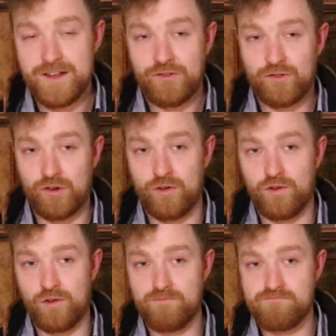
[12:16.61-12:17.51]

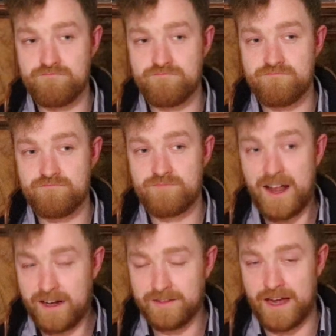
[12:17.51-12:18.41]
So
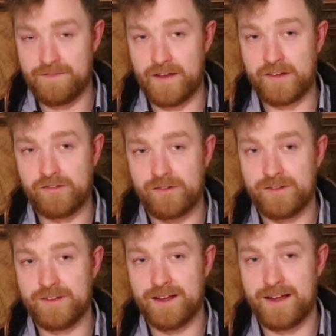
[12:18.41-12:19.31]
I got that
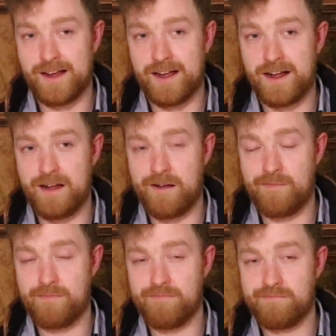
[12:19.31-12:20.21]
fixed.
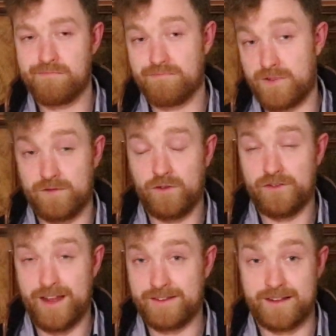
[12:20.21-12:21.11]
Of course,
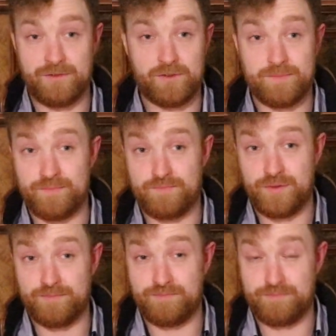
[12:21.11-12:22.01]
the next thing was
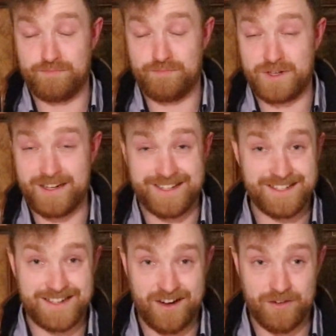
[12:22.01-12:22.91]
put in a
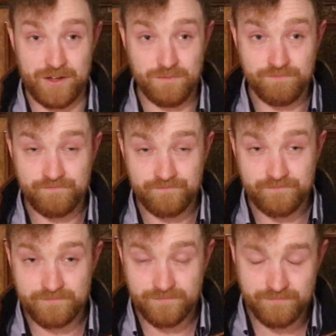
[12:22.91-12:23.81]
stereo.
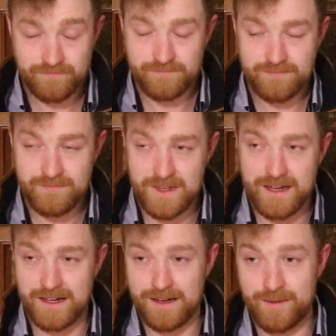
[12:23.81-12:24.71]

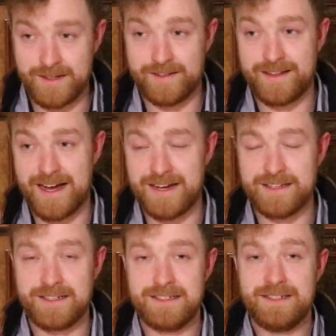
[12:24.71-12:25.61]
I did that,
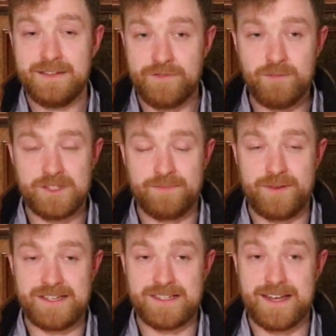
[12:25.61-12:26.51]
a few bits and
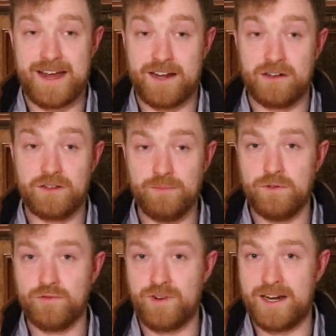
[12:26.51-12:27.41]
pieces, and I got the
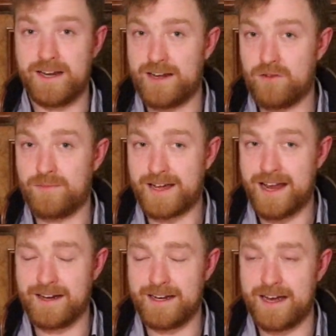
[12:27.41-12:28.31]
boat really now,
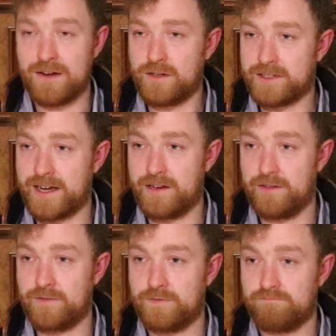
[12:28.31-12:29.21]
mechanically now, it's kind
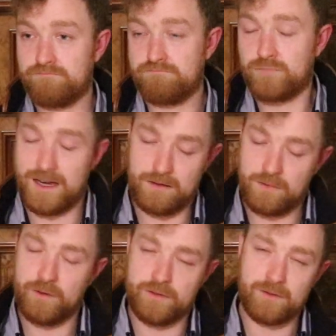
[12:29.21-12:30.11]
of, well, it
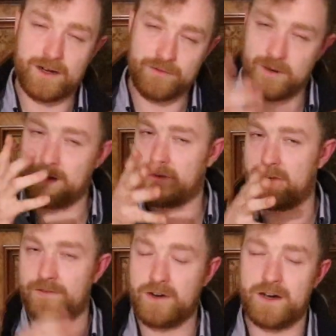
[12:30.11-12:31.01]
wasn't quite what I
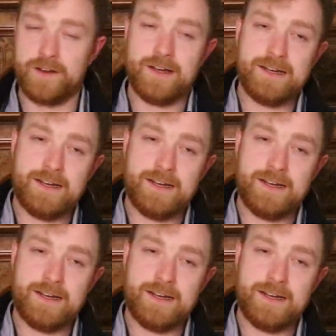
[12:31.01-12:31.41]
did, forgot.